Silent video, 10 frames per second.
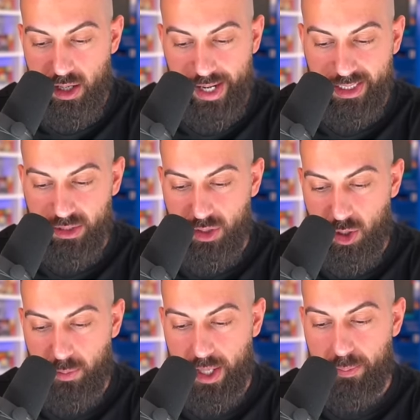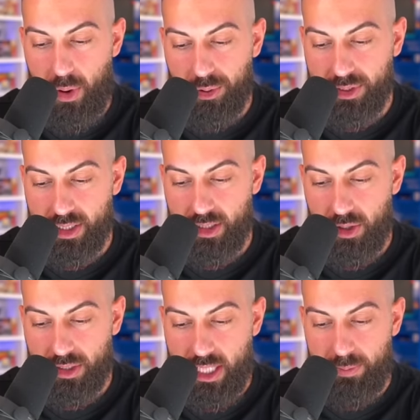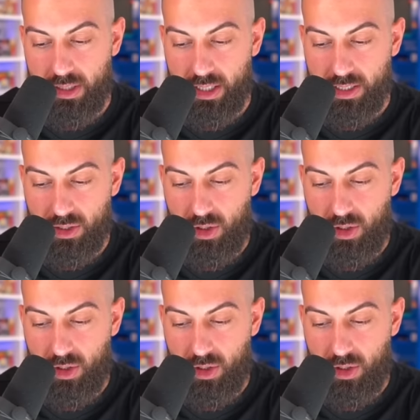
I guess you could call them like post-it note type things